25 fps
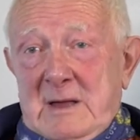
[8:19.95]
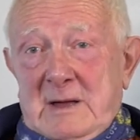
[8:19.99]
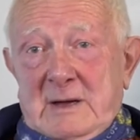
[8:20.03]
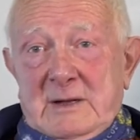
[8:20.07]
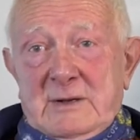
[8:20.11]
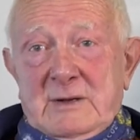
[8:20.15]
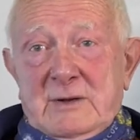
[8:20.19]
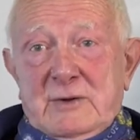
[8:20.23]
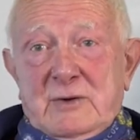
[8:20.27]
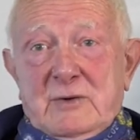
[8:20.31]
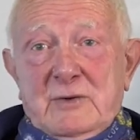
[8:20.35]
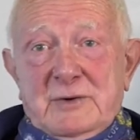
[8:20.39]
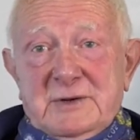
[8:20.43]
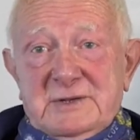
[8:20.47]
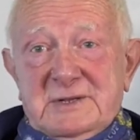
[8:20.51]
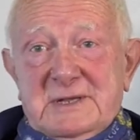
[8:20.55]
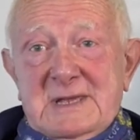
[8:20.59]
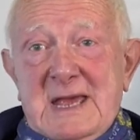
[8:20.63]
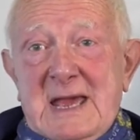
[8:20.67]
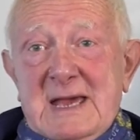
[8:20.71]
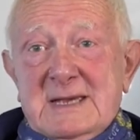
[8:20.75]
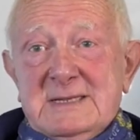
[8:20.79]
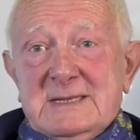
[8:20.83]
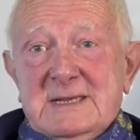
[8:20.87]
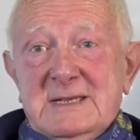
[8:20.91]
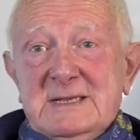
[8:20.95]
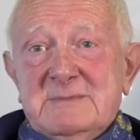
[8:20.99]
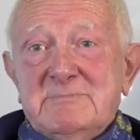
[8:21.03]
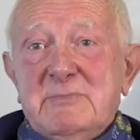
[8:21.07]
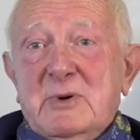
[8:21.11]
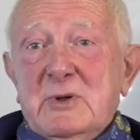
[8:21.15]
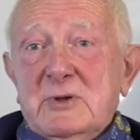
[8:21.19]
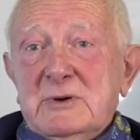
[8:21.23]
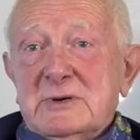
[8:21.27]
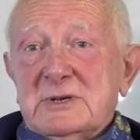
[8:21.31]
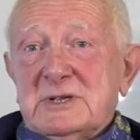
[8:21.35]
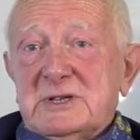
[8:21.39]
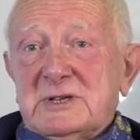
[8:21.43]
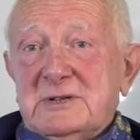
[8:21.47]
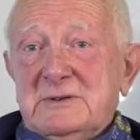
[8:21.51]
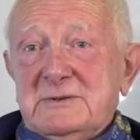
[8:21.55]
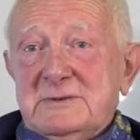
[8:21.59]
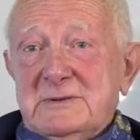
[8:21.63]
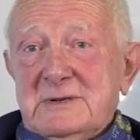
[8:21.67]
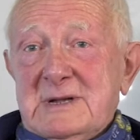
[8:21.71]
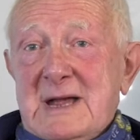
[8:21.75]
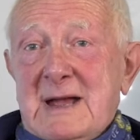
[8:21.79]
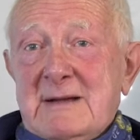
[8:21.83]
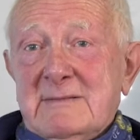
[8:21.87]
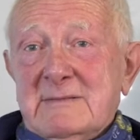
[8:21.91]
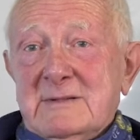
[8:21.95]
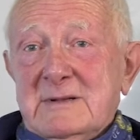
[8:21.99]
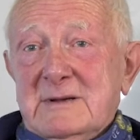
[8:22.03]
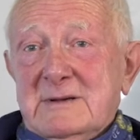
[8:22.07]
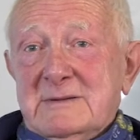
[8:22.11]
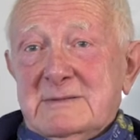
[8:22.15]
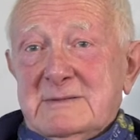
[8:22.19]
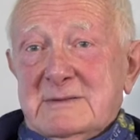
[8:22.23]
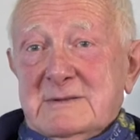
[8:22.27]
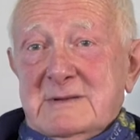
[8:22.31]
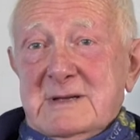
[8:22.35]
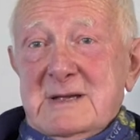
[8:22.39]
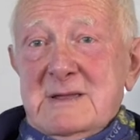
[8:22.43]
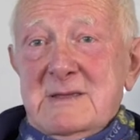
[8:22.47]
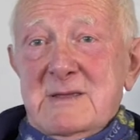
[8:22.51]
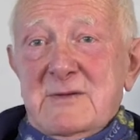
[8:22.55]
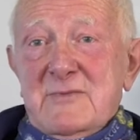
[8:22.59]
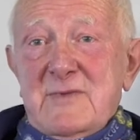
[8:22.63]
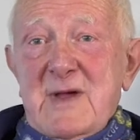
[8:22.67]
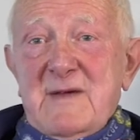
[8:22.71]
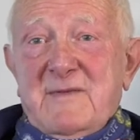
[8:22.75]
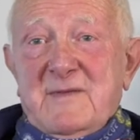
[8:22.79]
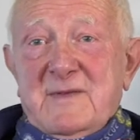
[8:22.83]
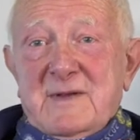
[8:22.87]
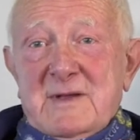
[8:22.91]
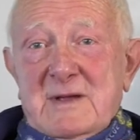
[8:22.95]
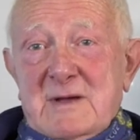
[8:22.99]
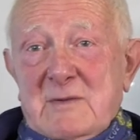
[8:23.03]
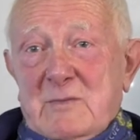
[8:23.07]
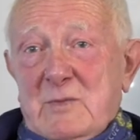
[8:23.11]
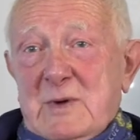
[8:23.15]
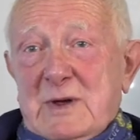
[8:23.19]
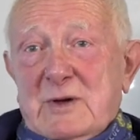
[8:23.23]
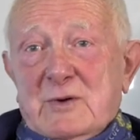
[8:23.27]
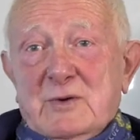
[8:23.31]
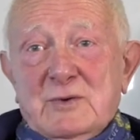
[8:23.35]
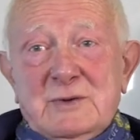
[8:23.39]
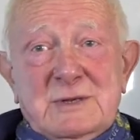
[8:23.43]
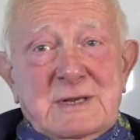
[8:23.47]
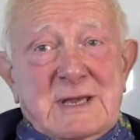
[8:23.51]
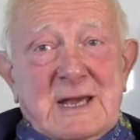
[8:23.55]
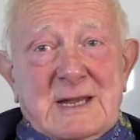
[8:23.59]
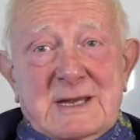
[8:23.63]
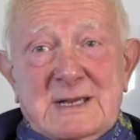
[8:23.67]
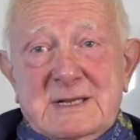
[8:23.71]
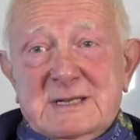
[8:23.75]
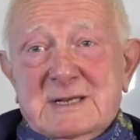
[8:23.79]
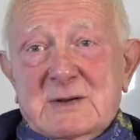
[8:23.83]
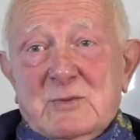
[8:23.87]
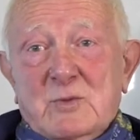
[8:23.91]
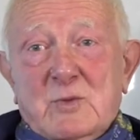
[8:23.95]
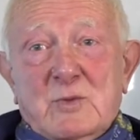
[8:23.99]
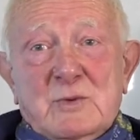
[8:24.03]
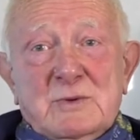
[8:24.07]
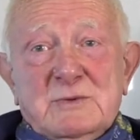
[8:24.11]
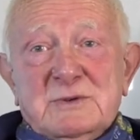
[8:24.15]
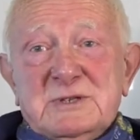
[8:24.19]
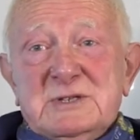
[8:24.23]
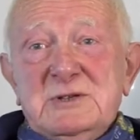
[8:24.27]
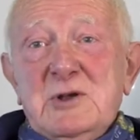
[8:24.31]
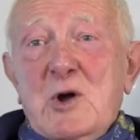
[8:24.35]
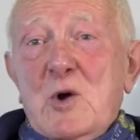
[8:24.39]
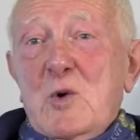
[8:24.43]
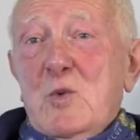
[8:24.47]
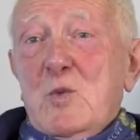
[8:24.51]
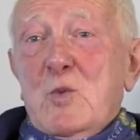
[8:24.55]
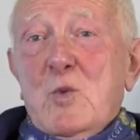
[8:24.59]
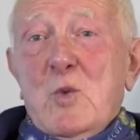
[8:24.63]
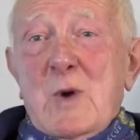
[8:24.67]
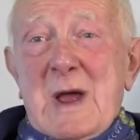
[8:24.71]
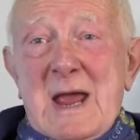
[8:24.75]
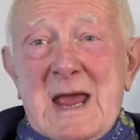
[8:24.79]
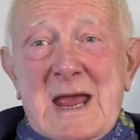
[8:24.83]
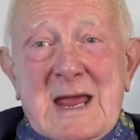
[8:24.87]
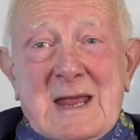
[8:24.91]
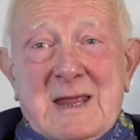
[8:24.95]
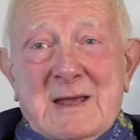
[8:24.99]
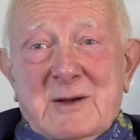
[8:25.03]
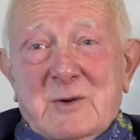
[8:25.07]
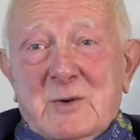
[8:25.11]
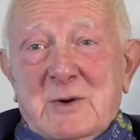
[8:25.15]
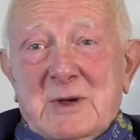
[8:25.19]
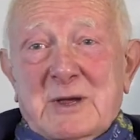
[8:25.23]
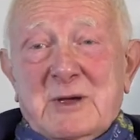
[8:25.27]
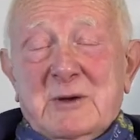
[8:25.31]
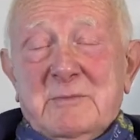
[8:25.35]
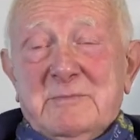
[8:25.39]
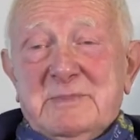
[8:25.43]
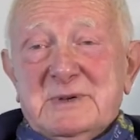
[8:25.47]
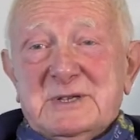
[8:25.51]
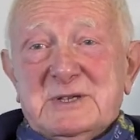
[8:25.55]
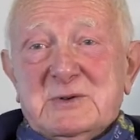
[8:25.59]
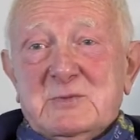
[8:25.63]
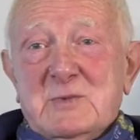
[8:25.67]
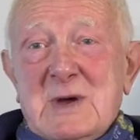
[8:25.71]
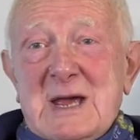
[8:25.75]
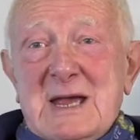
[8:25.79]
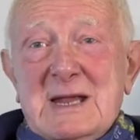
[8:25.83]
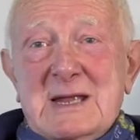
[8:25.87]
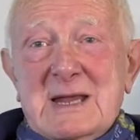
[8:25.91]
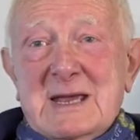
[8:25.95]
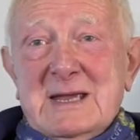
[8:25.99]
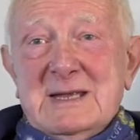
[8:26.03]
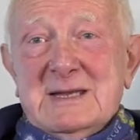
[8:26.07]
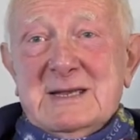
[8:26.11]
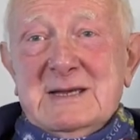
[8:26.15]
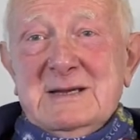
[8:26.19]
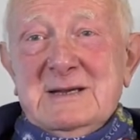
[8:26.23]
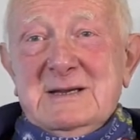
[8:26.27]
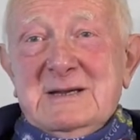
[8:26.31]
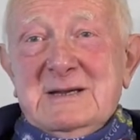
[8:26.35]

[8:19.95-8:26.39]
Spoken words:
And of course there's this bullock stuck down in the rift. We couldn't get it to, there was no way that we could persuade it